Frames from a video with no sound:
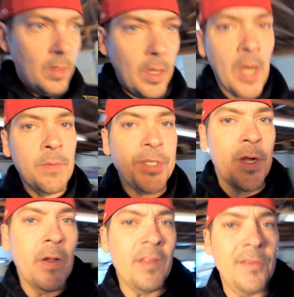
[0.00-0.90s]
And I'm
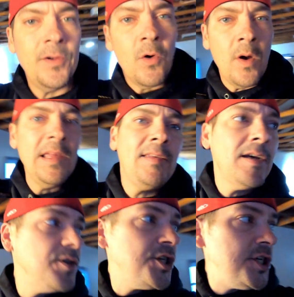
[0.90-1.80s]
sure it's
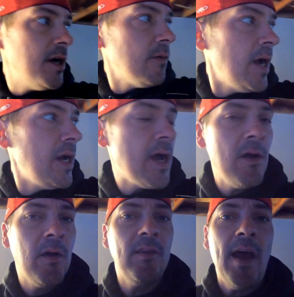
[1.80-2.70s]
noisy as shit right now
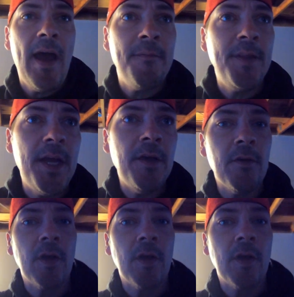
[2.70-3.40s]
because I have the heater